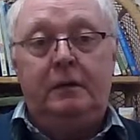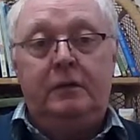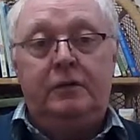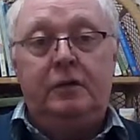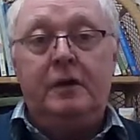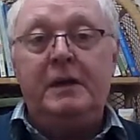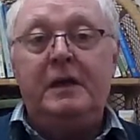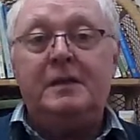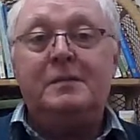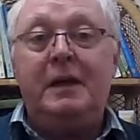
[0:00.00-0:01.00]
So let me
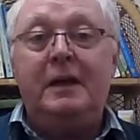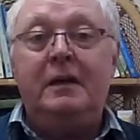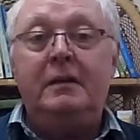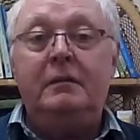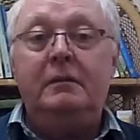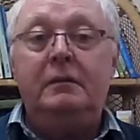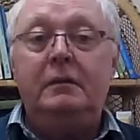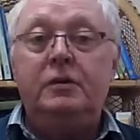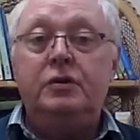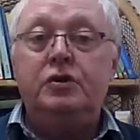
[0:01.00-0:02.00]
explain
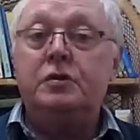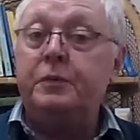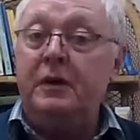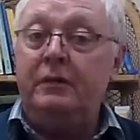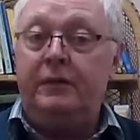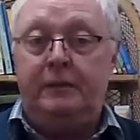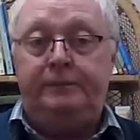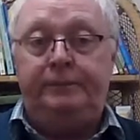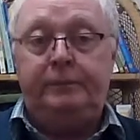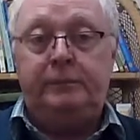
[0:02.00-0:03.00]
just briefly
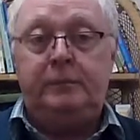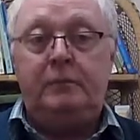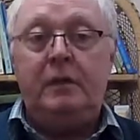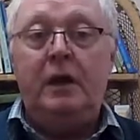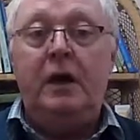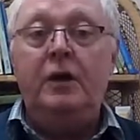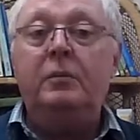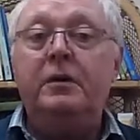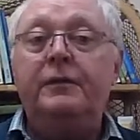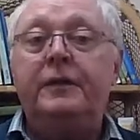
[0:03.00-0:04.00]
a
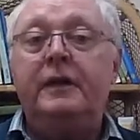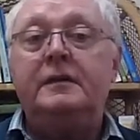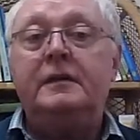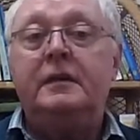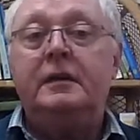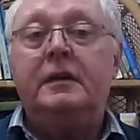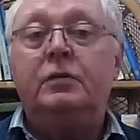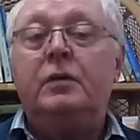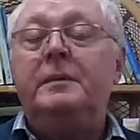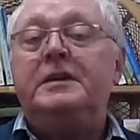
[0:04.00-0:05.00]
number of things that
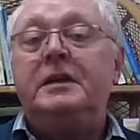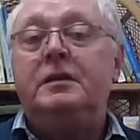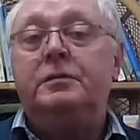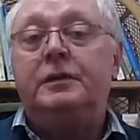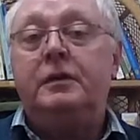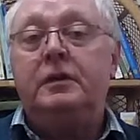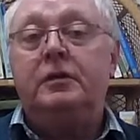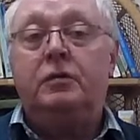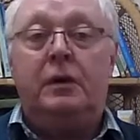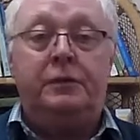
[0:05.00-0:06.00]
will be dealt with
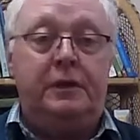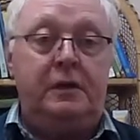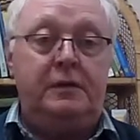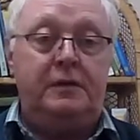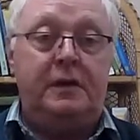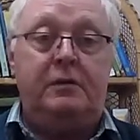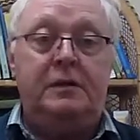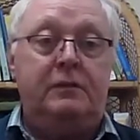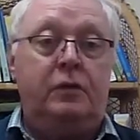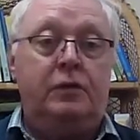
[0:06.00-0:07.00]
throughout this series
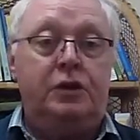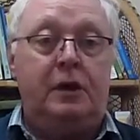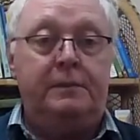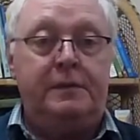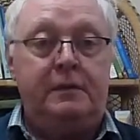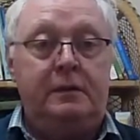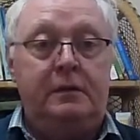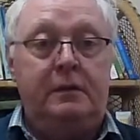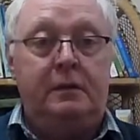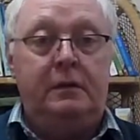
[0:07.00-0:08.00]
of workshops.
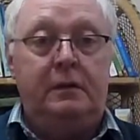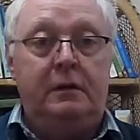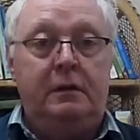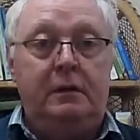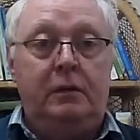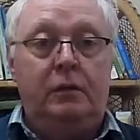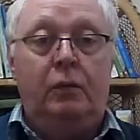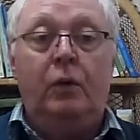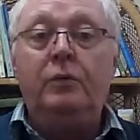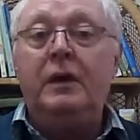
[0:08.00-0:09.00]

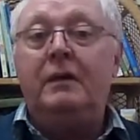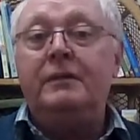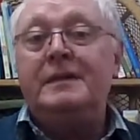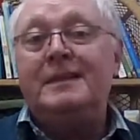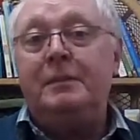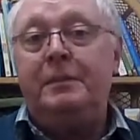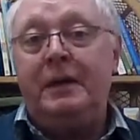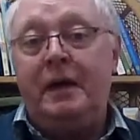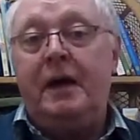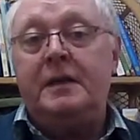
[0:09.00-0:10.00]
One will obviously
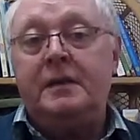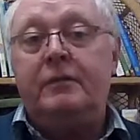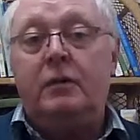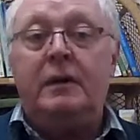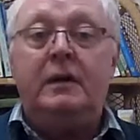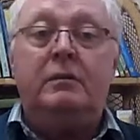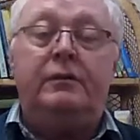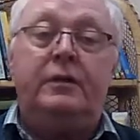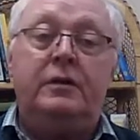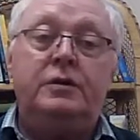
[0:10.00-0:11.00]
be, as I've already
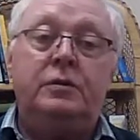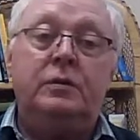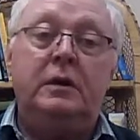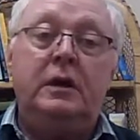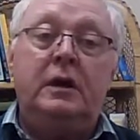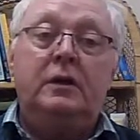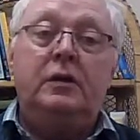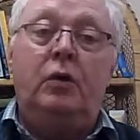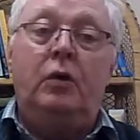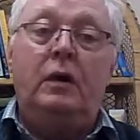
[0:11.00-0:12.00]
referred to,
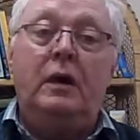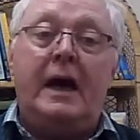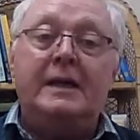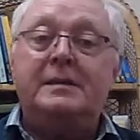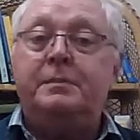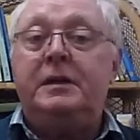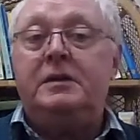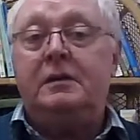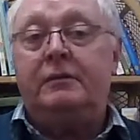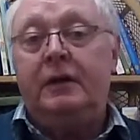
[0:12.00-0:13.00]
the whole
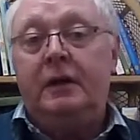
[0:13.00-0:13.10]
aspect of